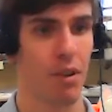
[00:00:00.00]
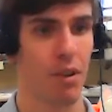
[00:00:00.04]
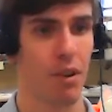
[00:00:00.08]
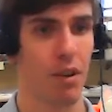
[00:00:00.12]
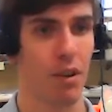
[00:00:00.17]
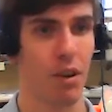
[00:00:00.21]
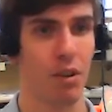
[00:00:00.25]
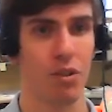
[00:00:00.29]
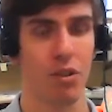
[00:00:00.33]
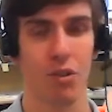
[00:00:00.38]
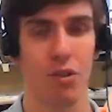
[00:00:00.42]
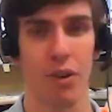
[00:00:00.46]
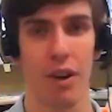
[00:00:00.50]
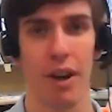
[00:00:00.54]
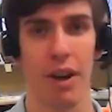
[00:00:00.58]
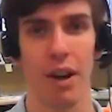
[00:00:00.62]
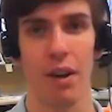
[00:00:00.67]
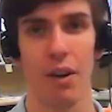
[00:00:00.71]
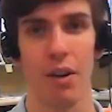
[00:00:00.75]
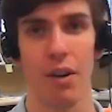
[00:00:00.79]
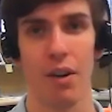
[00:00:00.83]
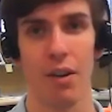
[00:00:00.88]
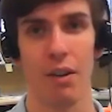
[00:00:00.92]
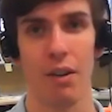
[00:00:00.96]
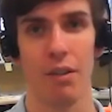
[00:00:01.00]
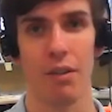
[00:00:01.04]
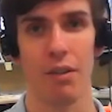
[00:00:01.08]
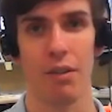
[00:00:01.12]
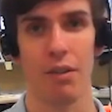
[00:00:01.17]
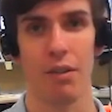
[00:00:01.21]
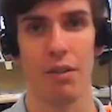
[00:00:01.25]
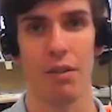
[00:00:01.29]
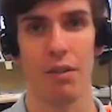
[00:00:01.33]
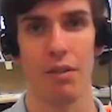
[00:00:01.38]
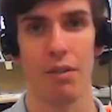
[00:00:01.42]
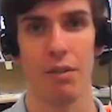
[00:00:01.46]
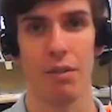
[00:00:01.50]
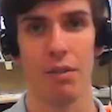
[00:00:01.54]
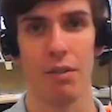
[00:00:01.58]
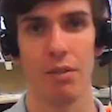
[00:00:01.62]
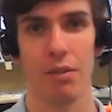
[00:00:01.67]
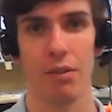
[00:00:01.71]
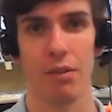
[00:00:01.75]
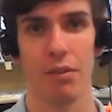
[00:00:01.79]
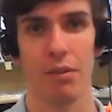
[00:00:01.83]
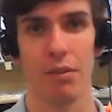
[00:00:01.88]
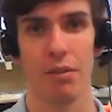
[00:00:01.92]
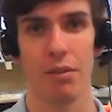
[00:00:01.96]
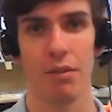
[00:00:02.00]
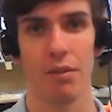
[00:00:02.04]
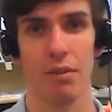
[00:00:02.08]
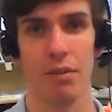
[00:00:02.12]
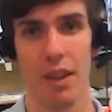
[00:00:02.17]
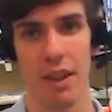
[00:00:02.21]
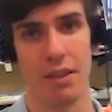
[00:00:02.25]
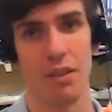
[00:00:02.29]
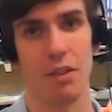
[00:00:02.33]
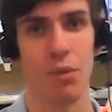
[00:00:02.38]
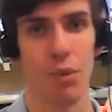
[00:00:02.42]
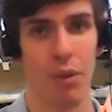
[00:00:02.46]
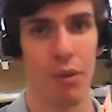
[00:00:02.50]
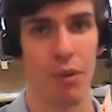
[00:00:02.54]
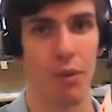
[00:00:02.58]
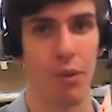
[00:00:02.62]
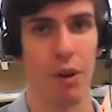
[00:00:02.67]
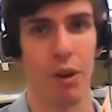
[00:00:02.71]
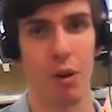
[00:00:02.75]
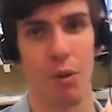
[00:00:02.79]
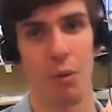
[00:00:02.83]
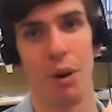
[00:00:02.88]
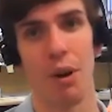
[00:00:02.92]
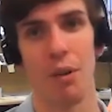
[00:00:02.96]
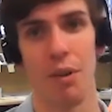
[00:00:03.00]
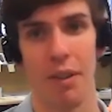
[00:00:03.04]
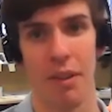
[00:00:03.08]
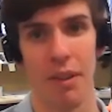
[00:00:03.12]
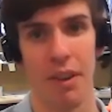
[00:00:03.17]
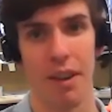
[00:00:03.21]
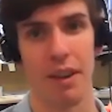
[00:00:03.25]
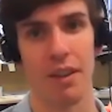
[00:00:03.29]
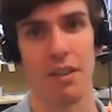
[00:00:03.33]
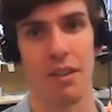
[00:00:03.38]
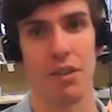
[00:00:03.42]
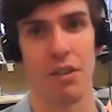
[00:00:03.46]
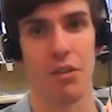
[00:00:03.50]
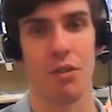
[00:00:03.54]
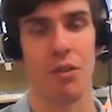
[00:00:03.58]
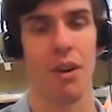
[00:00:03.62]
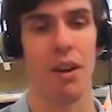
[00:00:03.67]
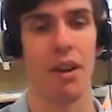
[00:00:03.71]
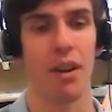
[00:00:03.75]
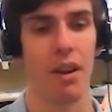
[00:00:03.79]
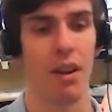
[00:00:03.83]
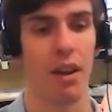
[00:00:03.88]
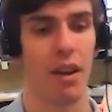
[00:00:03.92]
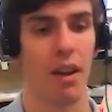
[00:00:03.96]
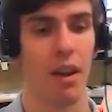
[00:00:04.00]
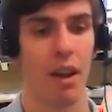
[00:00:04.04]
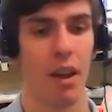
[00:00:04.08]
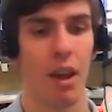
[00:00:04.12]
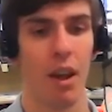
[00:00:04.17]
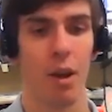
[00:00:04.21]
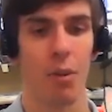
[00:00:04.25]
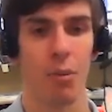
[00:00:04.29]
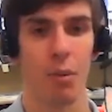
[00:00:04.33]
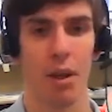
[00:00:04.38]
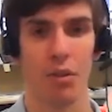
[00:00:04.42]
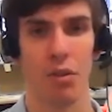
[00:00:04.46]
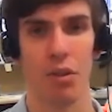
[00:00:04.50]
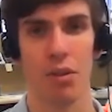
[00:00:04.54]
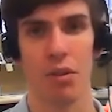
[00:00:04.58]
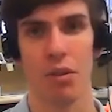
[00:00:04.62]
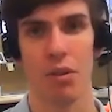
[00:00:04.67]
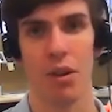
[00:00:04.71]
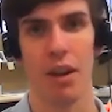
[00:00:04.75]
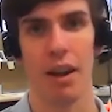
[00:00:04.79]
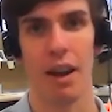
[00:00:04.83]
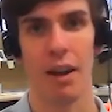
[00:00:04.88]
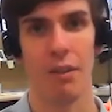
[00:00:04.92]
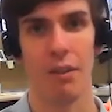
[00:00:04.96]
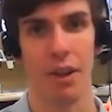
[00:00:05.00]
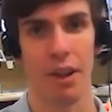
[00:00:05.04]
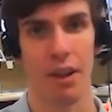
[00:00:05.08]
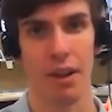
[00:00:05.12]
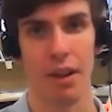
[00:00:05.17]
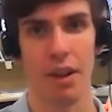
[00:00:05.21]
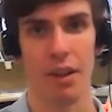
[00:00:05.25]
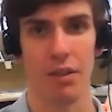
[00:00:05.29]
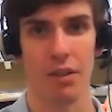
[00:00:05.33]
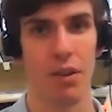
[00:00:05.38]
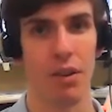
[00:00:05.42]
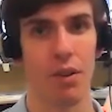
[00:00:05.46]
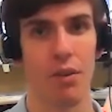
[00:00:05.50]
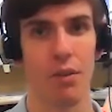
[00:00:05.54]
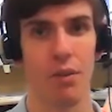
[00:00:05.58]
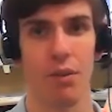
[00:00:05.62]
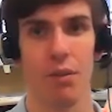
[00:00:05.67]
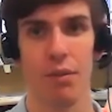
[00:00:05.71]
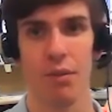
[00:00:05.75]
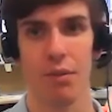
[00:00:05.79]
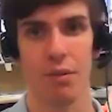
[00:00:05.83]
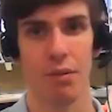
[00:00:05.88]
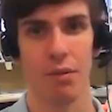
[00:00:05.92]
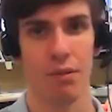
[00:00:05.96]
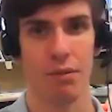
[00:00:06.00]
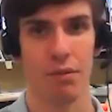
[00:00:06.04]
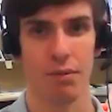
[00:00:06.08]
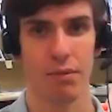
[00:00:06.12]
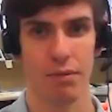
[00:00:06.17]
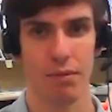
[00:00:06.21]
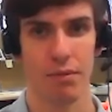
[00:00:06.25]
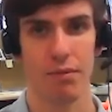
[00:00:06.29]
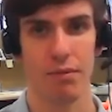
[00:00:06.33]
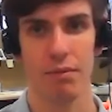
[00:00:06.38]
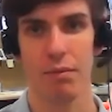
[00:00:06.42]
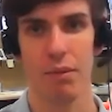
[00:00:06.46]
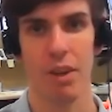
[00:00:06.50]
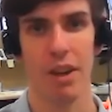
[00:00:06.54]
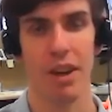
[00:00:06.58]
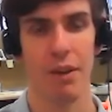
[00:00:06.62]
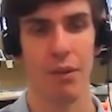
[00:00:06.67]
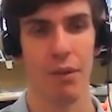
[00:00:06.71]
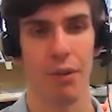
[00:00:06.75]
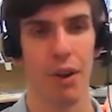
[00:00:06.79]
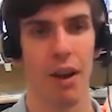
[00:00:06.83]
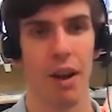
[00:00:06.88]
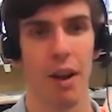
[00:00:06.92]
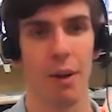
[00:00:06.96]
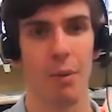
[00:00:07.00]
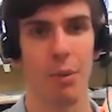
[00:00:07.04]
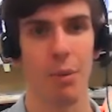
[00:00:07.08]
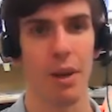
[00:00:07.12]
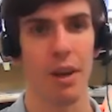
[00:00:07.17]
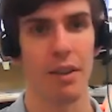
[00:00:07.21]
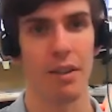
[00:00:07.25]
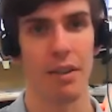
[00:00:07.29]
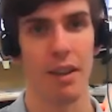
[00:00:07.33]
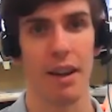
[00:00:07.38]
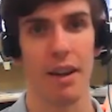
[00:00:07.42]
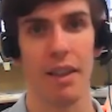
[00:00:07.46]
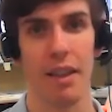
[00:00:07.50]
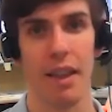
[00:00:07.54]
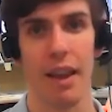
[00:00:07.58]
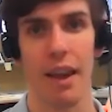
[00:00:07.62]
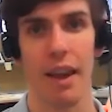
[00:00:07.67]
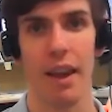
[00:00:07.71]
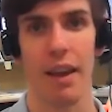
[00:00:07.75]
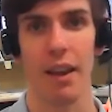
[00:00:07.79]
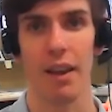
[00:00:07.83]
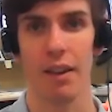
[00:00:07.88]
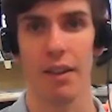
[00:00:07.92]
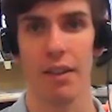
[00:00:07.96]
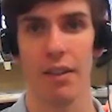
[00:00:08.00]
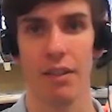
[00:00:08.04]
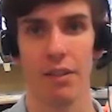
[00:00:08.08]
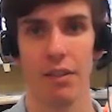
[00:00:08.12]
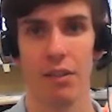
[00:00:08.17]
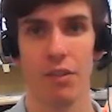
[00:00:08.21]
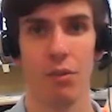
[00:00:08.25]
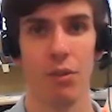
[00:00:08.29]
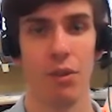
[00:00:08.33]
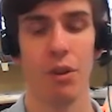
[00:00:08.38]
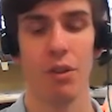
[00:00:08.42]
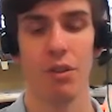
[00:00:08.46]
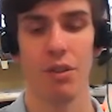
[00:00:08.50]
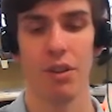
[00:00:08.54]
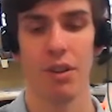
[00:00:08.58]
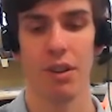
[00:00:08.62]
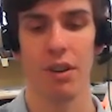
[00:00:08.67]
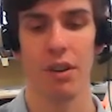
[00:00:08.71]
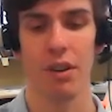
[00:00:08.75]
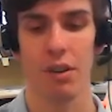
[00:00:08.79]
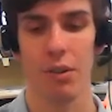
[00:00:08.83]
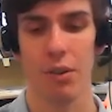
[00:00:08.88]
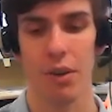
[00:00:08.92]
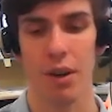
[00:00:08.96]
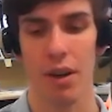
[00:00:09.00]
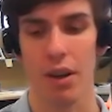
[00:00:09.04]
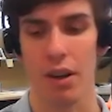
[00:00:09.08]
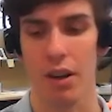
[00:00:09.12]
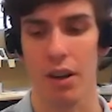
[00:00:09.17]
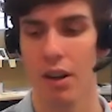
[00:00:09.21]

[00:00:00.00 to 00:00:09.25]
concentrate on these sort of real world things in Australia. Plus also having a list of the different companies that are there using QARC